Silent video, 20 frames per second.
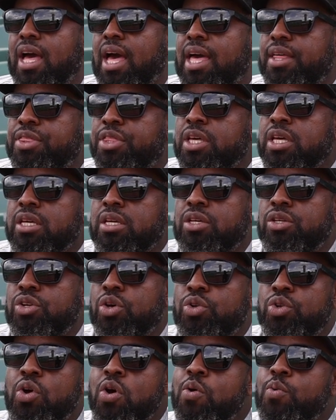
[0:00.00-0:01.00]
I think, you
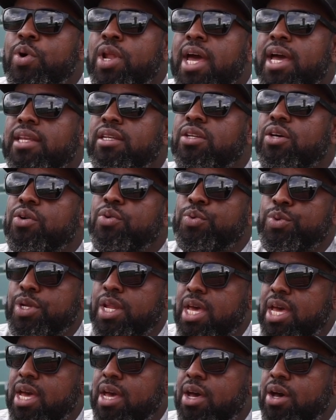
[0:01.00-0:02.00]
know, knowing what I know
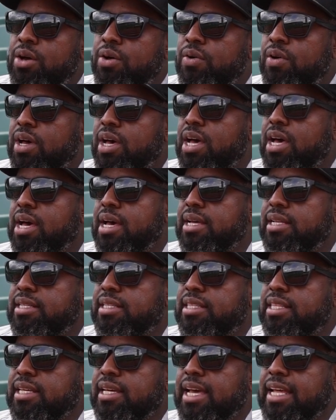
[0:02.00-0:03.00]
now, I
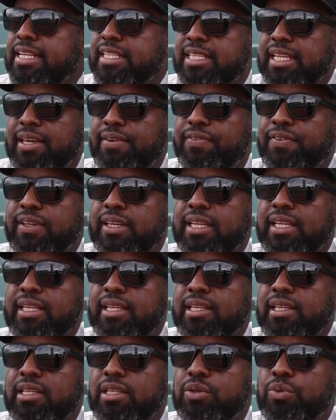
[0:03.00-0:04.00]
think I
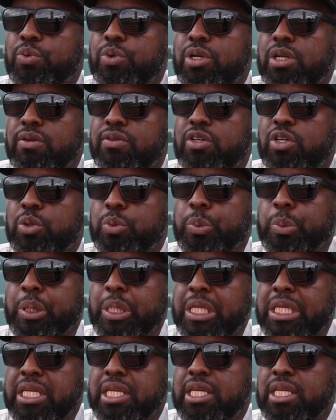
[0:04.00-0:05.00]
definitely would have
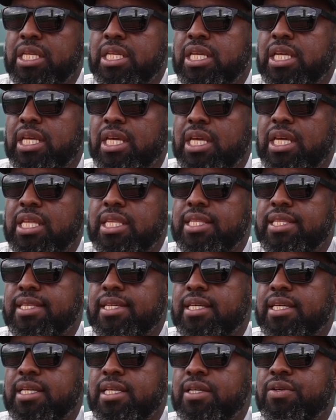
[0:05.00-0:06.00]
competed in
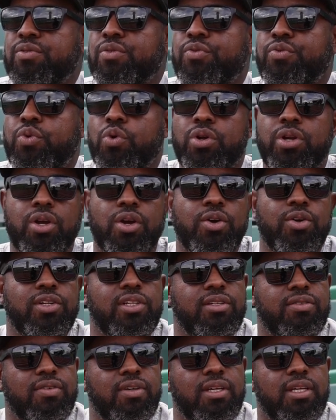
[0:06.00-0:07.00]
the four and
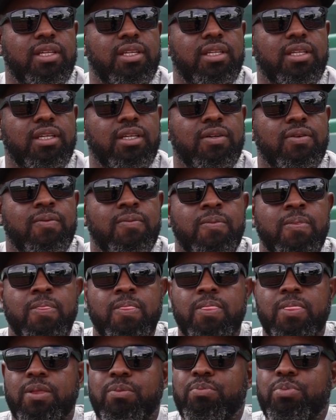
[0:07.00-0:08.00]
hurdle event. Mm.
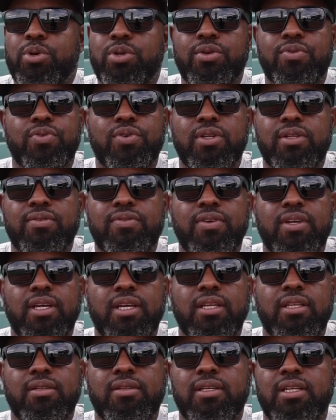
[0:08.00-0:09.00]
Beautiful
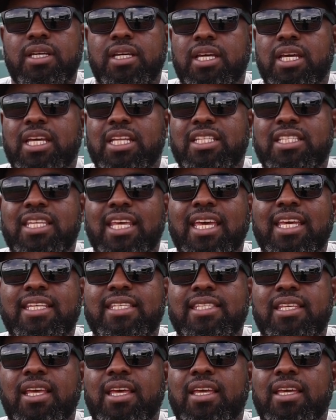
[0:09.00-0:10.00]
event. Yeah. It
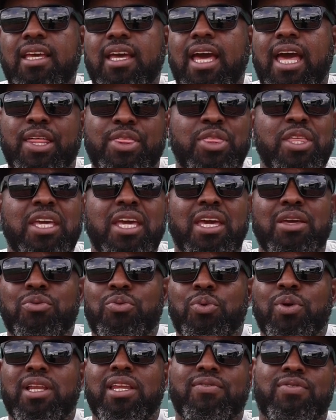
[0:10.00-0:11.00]
takes a, I think it
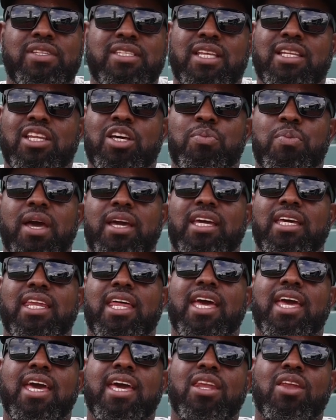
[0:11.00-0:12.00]
really, if it's a look back, it
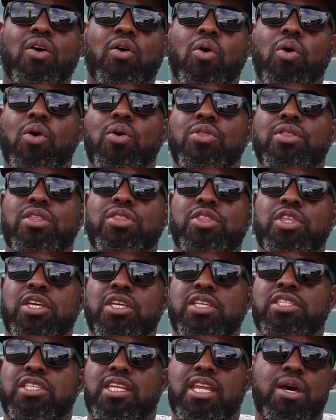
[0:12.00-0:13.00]
had all the
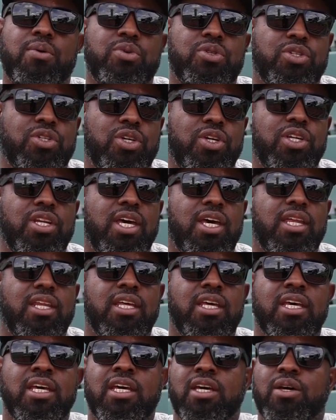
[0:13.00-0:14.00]
things that I was good at.
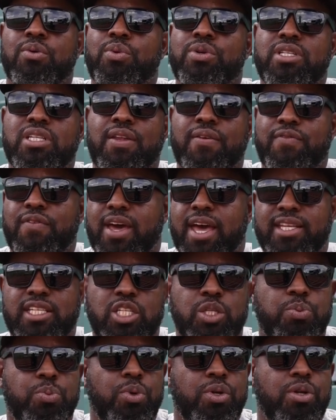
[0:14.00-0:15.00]
Wasn't the
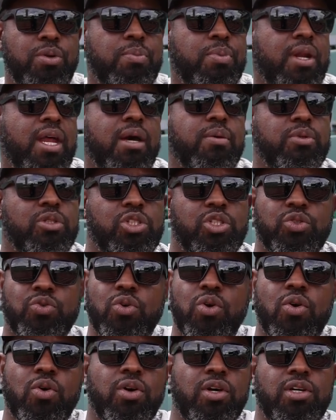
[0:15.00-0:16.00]
fastest sprinter, but I was
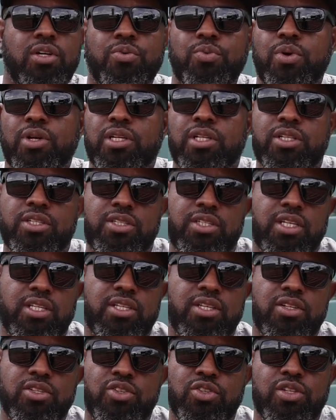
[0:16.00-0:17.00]
strong. Could yeah. run good
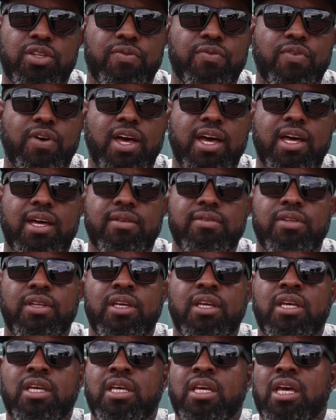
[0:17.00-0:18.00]
600s and fives.
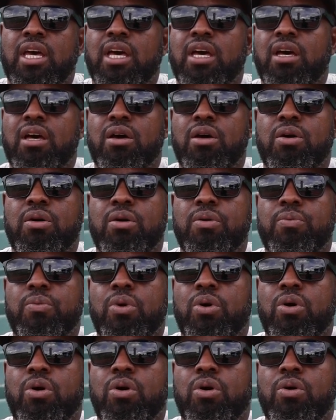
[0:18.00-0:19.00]
Yeah. Um,
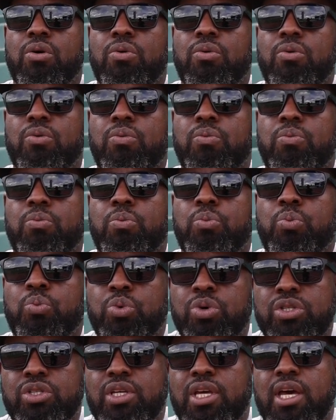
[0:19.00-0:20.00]
uh,
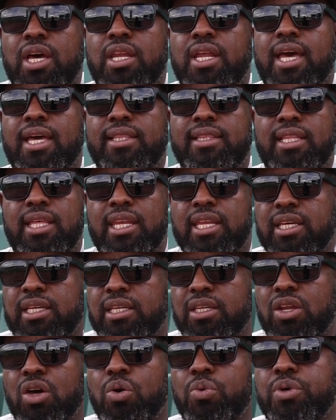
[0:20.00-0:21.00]
was kind of athletic
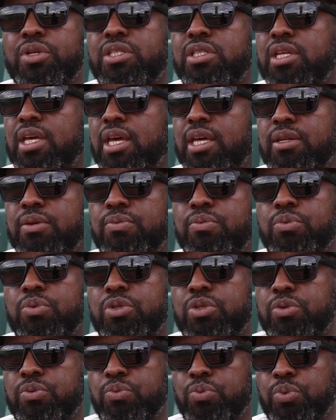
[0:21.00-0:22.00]
and always had
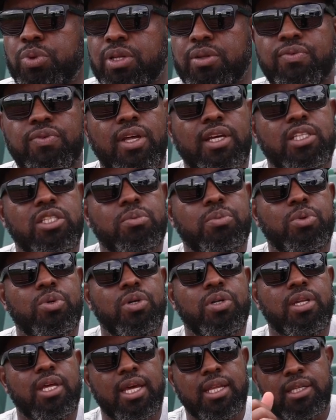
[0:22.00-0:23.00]
was really
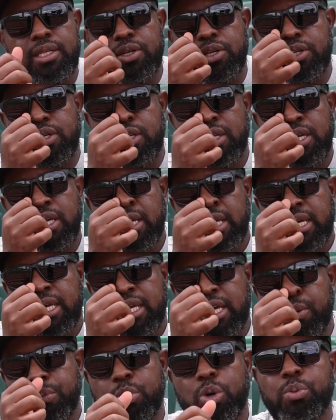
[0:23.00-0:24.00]
flexible and had yeah. good
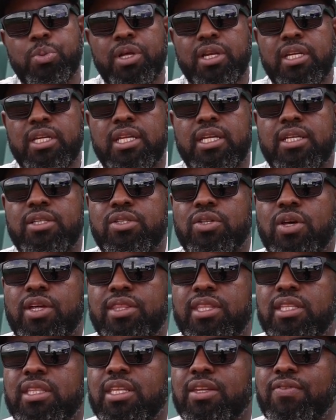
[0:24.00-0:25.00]
hip mobility. So I yeah.
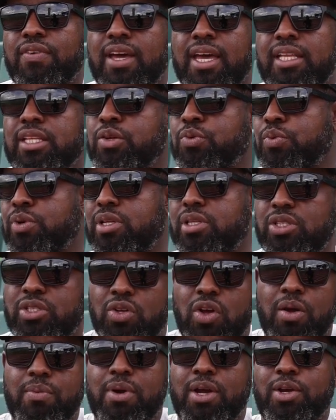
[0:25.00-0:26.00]
think that if I had to really
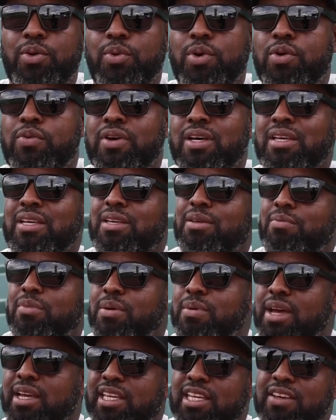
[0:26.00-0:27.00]
start my career, well,
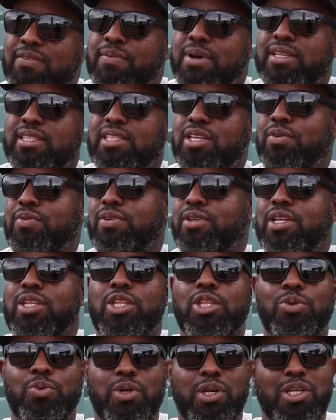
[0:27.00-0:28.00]
maybe I give myself
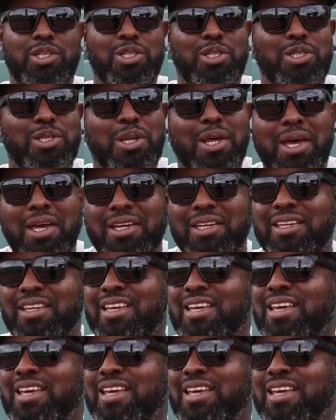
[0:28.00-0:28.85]
another three inches in height,